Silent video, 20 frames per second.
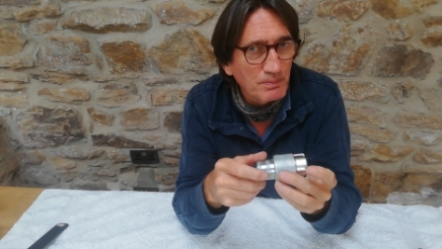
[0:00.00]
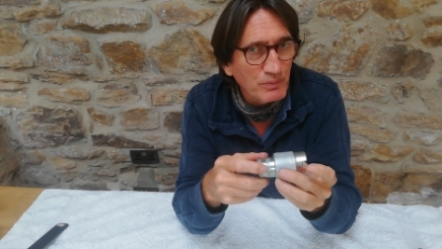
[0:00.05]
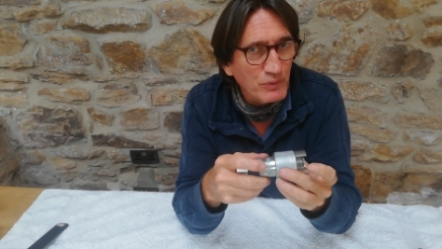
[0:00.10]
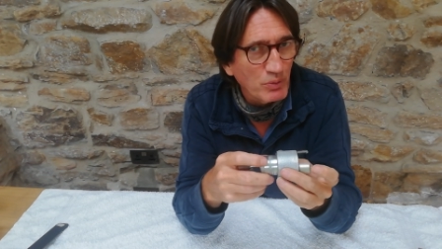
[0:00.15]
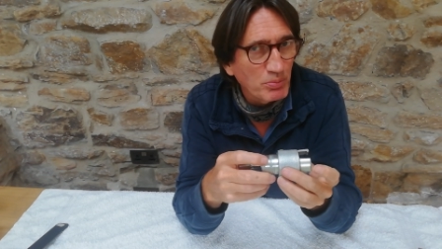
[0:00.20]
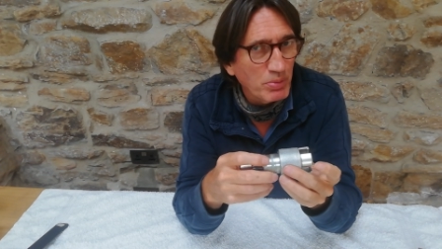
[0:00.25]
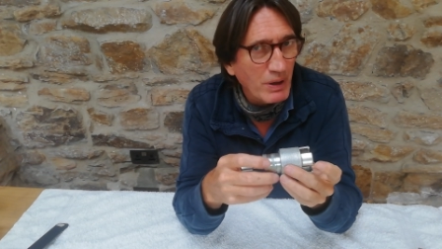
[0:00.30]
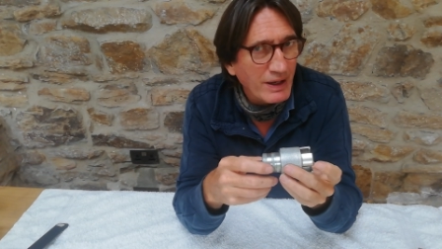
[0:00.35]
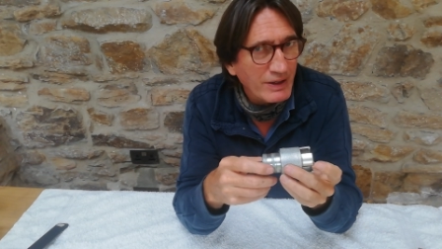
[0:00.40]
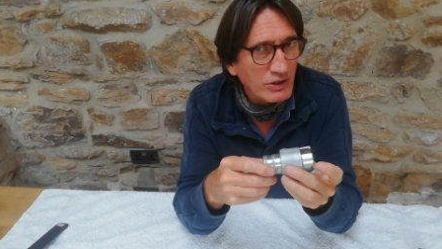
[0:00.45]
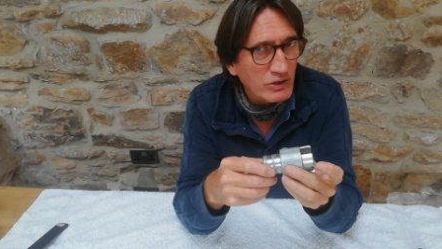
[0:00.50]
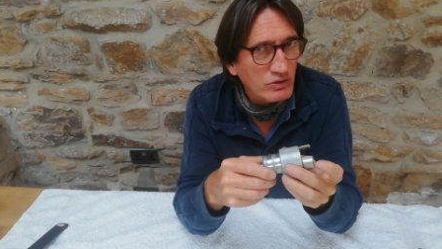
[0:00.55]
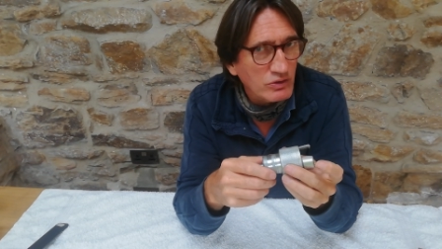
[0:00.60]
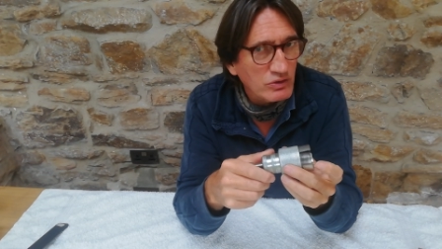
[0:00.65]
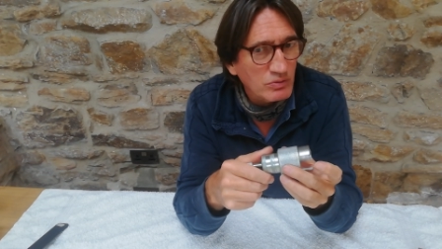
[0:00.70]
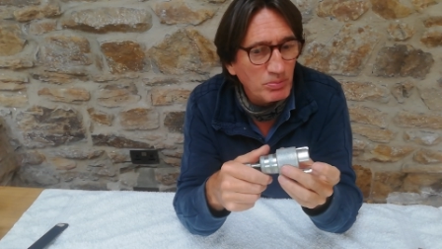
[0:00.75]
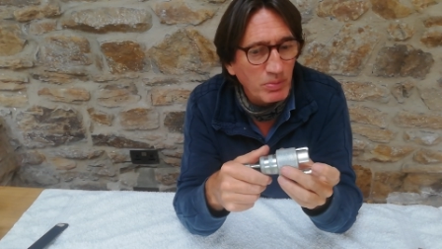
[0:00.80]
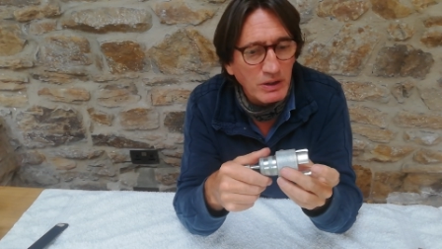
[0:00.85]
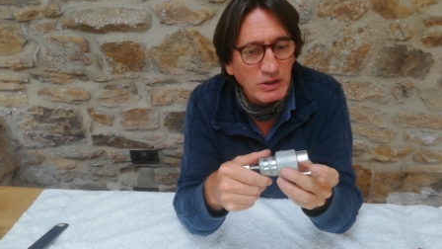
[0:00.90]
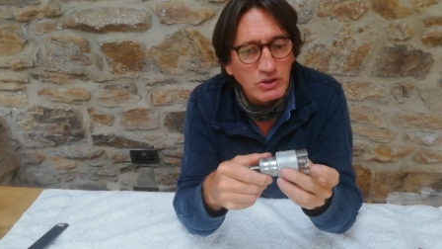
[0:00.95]
The
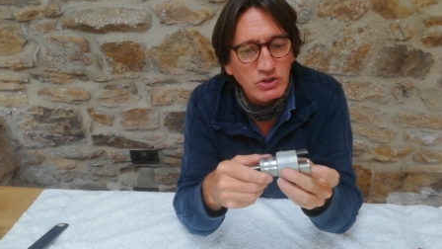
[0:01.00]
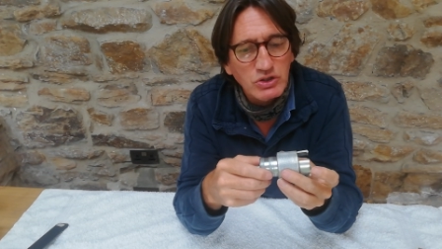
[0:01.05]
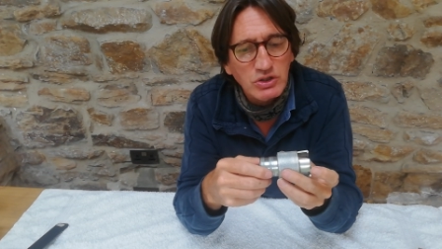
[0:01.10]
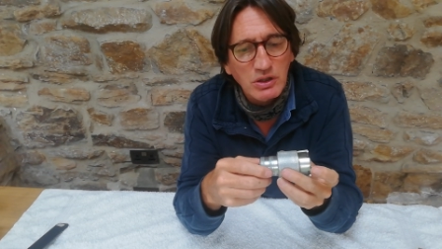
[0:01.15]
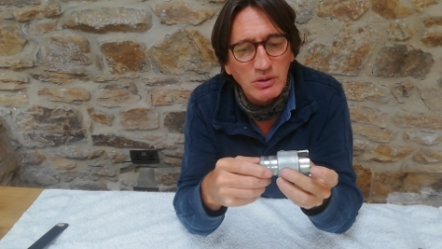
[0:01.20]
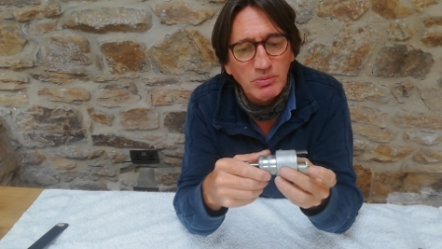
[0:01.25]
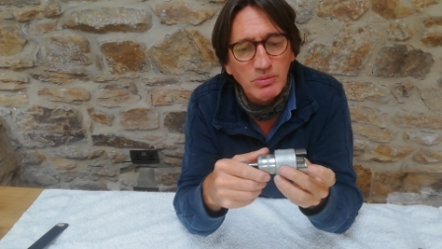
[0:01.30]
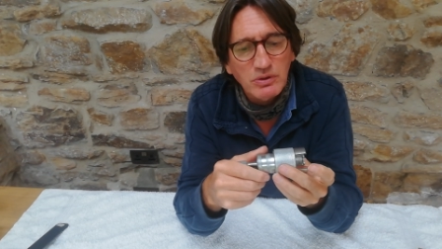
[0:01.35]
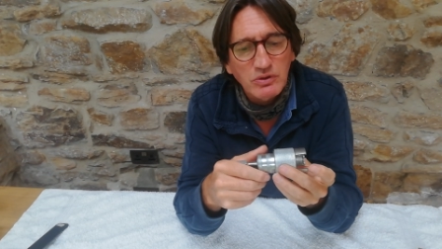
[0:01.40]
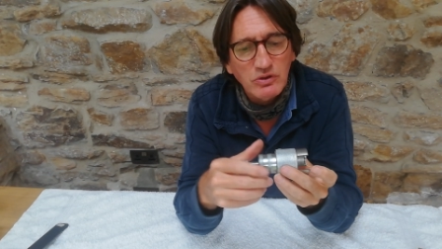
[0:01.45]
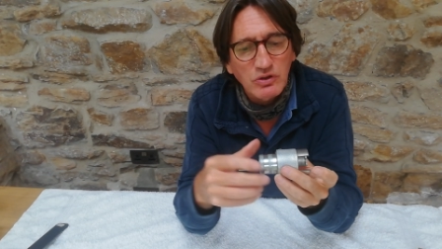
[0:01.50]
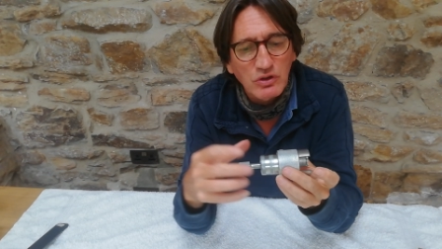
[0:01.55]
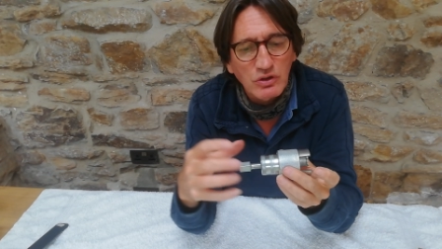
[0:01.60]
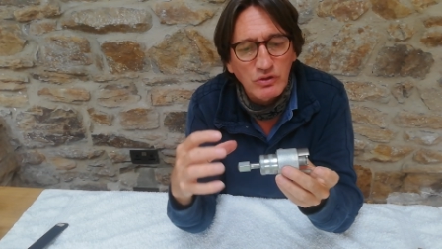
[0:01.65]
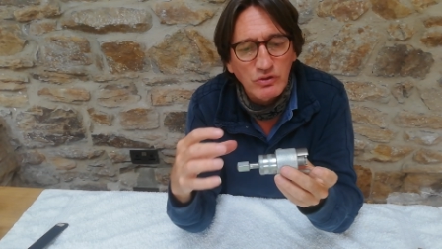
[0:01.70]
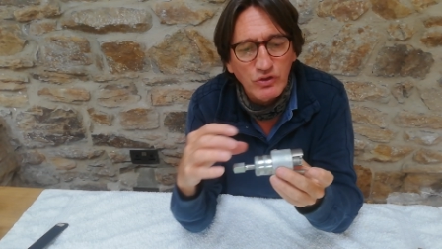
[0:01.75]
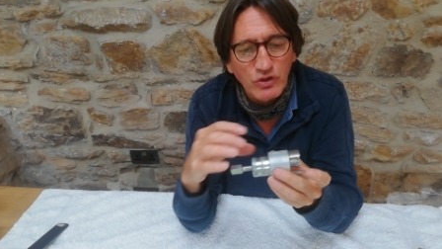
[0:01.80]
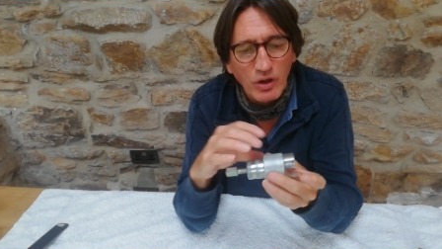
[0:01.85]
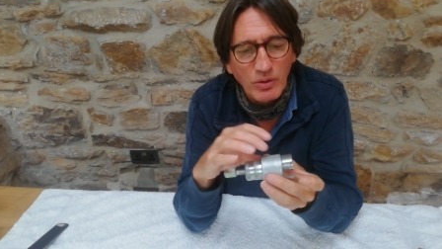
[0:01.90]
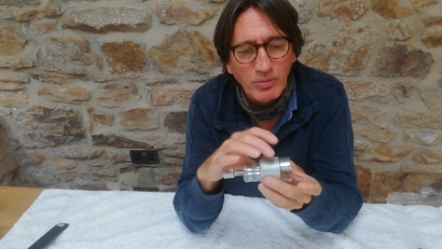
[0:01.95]
baddest spaceship
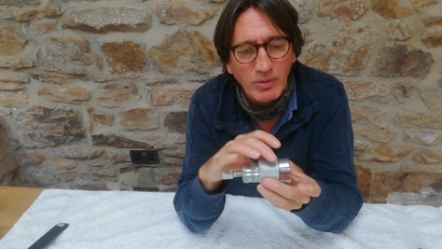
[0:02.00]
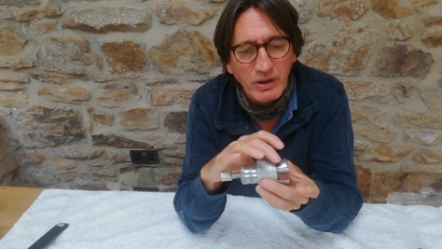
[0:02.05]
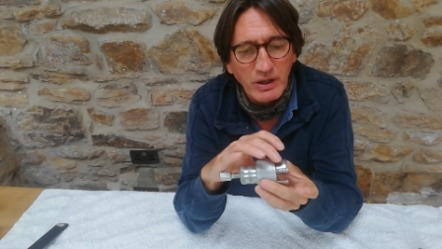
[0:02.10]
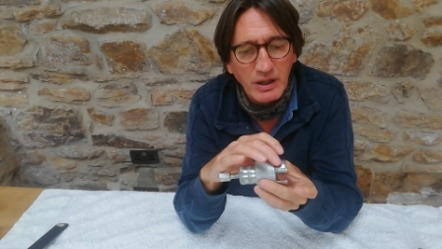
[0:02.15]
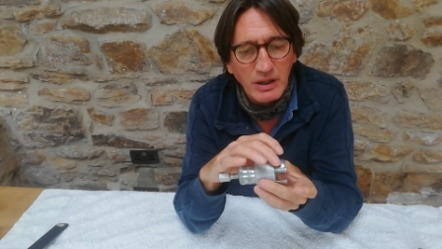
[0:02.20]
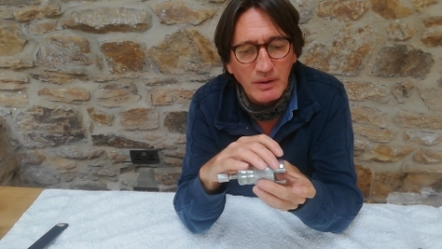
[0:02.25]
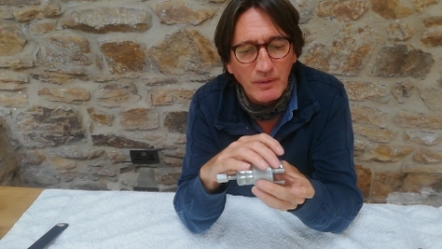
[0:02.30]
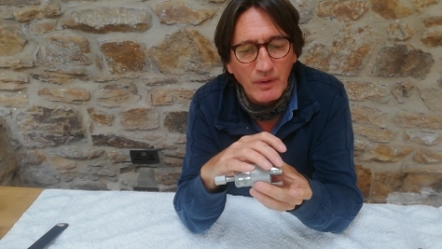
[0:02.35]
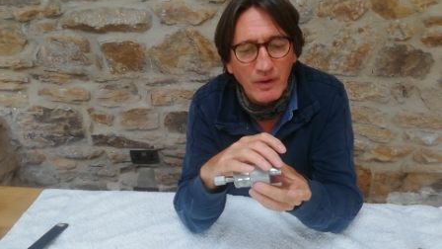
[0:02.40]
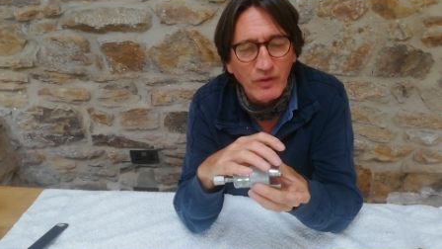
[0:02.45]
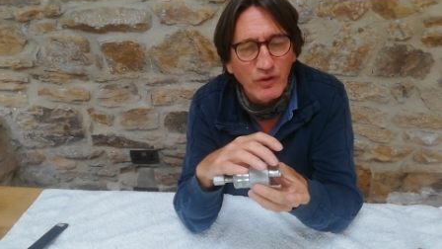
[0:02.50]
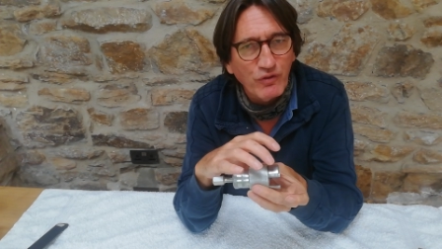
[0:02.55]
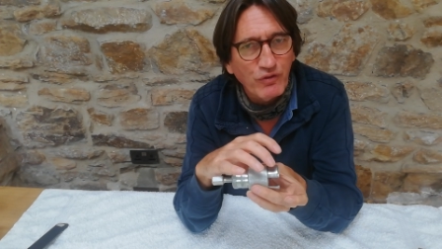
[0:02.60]
turns up and the